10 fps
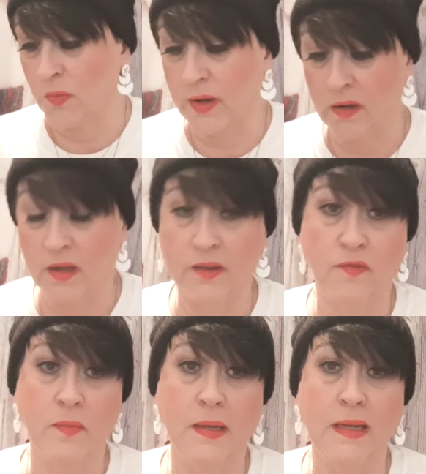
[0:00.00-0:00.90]
went out and got it
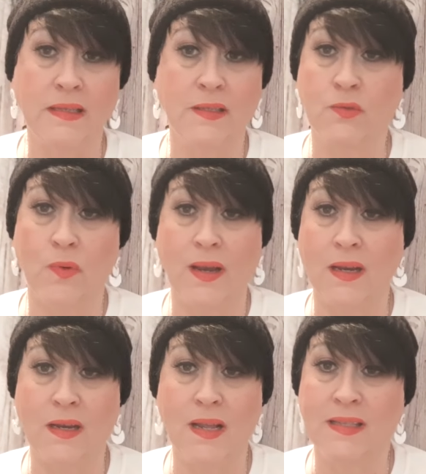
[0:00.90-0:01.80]
for me because it's
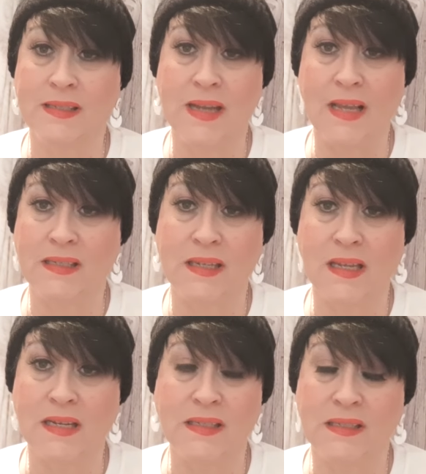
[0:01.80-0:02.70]
raining it's nasty
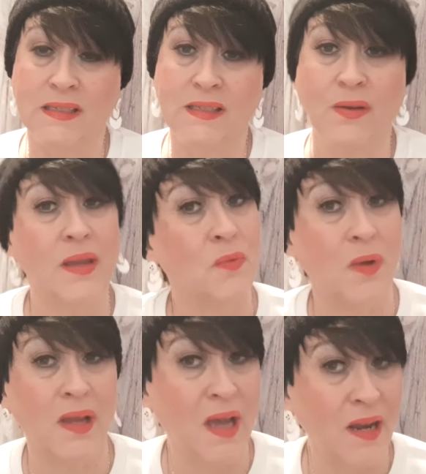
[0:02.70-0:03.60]
and it's so he
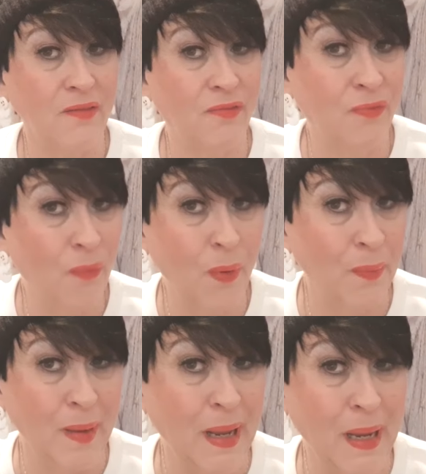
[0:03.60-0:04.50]
went got it for
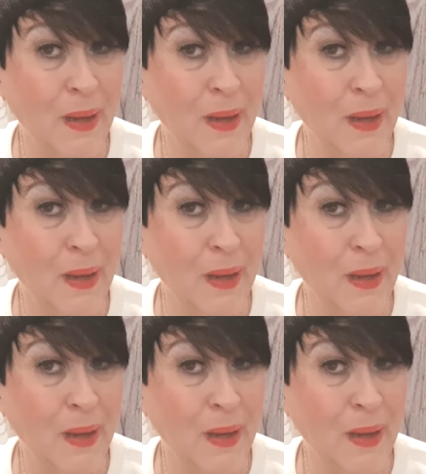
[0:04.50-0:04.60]
me.